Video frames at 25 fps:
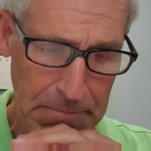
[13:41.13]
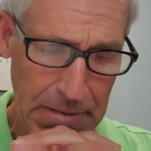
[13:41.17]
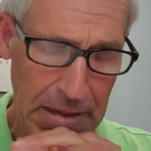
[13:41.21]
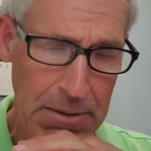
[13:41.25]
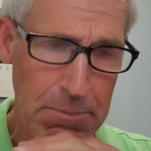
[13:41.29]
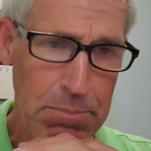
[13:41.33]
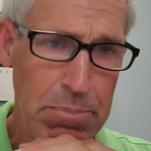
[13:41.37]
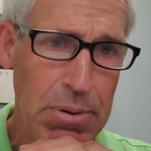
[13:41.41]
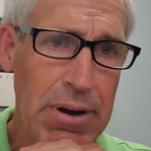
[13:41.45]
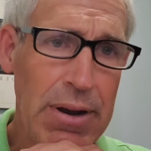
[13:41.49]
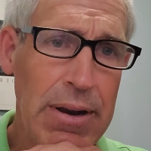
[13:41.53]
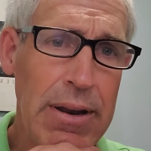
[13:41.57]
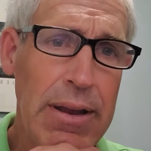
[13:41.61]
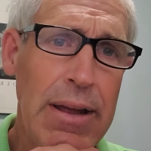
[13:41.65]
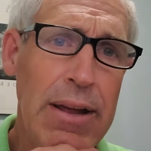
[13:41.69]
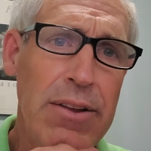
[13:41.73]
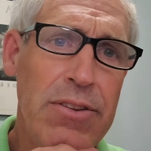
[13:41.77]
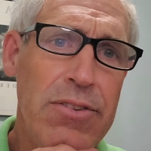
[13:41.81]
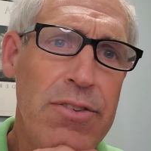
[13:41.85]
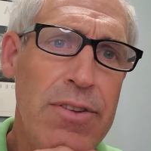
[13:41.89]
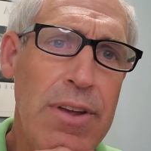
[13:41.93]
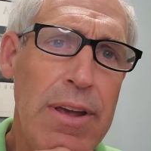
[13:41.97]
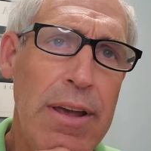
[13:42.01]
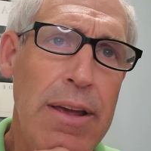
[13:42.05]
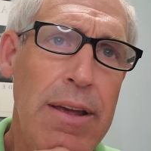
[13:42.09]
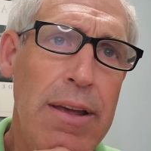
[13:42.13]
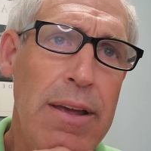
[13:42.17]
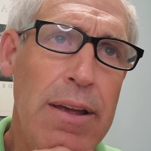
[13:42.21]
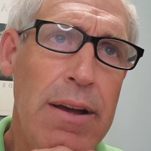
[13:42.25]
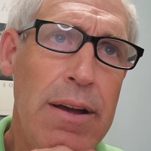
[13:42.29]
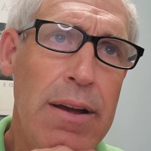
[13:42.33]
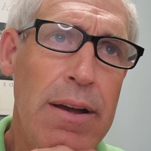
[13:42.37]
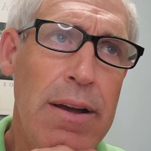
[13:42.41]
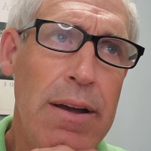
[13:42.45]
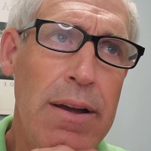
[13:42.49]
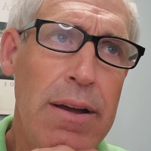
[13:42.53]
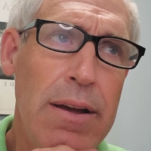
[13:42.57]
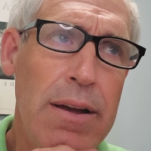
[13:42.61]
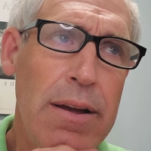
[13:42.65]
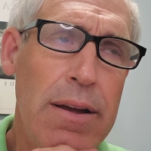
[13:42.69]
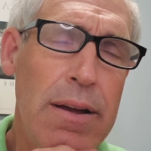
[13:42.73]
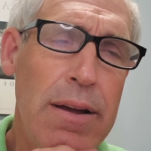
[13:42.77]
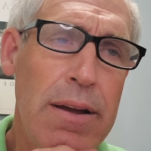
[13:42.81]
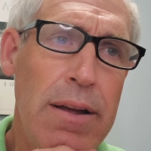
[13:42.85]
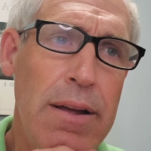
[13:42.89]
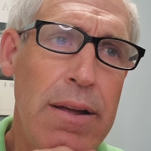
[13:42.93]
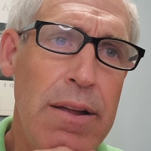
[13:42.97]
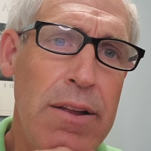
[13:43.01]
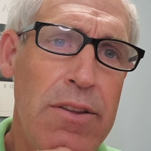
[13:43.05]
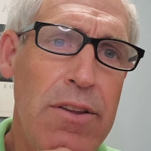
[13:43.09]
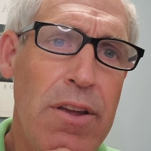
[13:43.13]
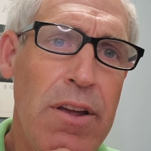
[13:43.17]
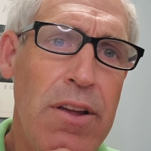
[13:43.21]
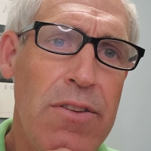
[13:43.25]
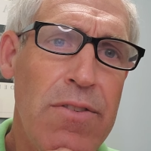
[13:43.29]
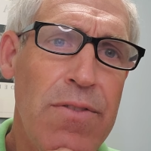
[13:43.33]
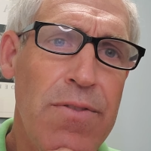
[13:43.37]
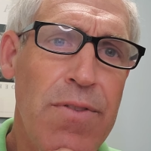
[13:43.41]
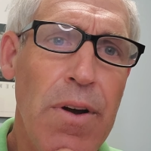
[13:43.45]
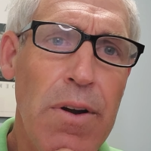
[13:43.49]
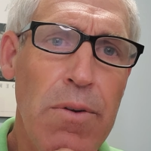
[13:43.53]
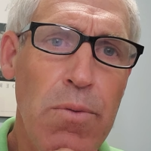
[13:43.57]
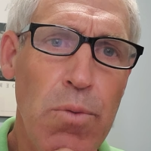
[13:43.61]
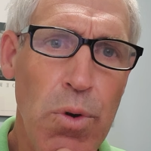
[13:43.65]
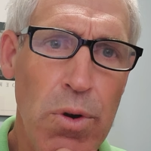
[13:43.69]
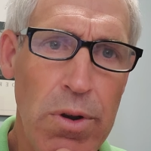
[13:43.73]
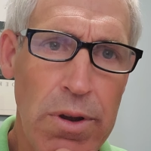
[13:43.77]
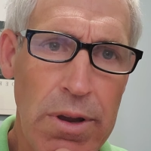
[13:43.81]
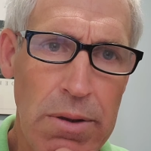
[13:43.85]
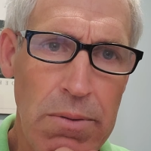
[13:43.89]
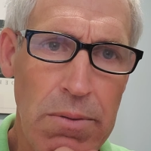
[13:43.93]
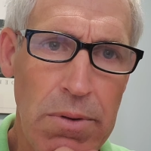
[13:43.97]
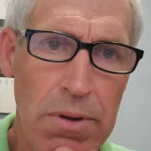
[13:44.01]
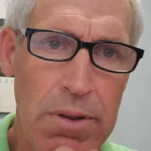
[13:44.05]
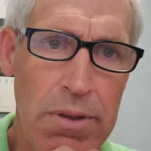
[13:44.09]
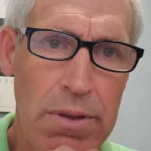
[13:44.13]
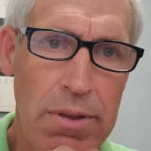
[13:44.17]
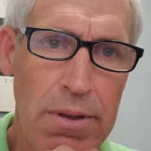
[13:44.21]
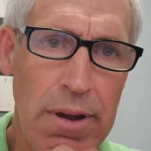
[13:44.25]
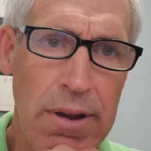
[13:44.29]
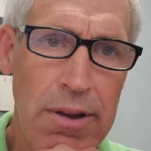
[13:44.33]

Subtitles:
but it's fun working with.